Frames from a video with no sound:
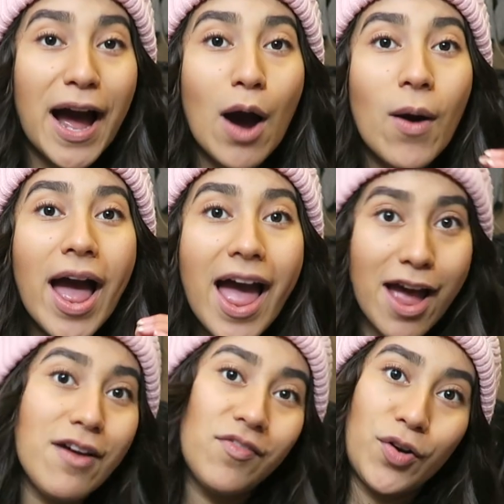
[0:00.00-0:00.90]

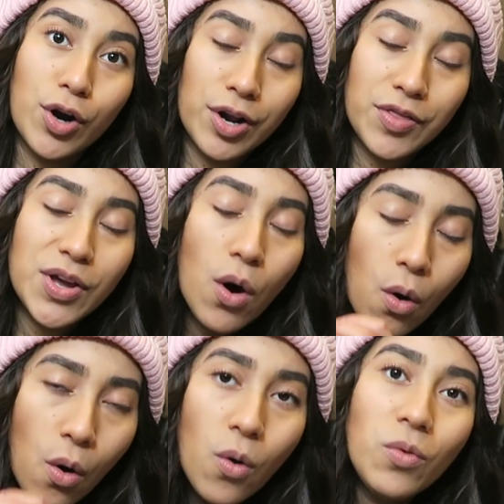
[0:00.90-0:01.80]
However, the
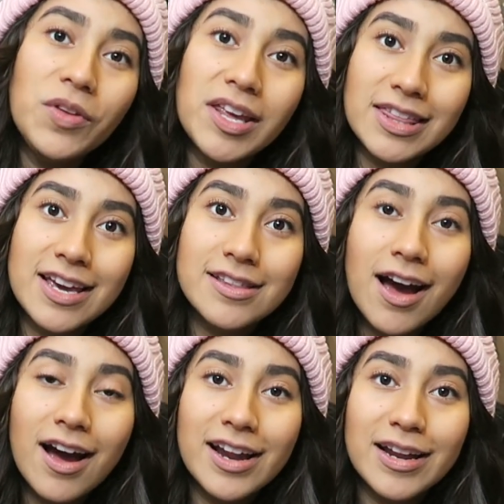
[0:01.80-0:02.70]
only thing
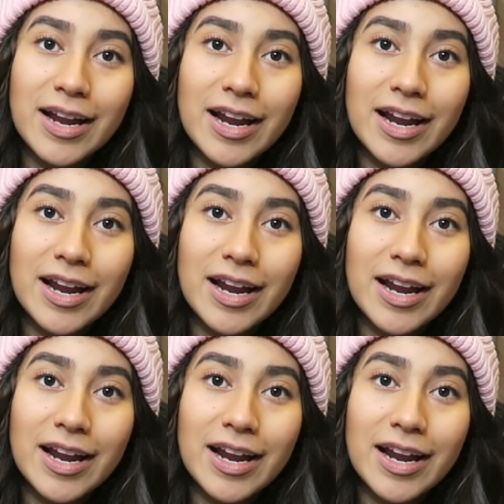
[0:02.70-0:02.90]
that I